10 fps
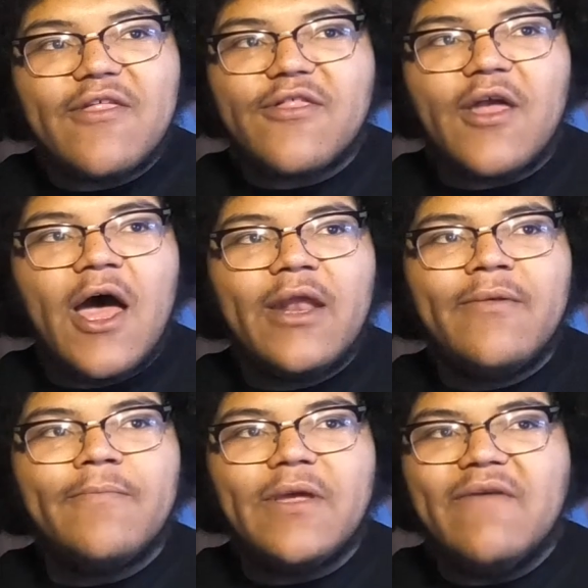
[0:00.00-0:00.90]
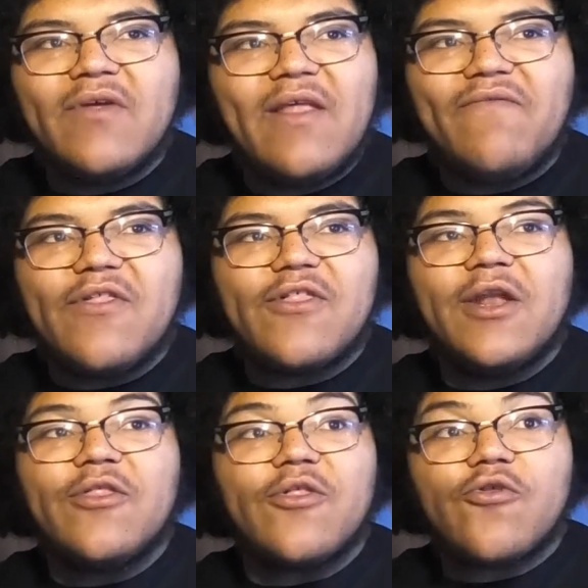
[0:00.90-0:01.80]
his son, even if his
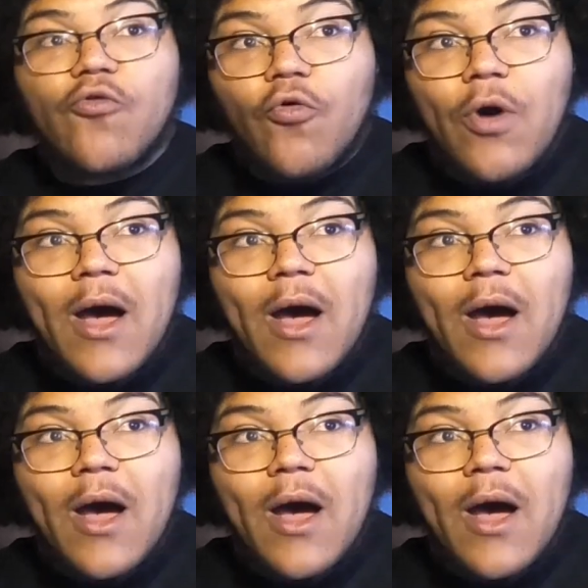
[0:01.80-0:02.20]
son is a screw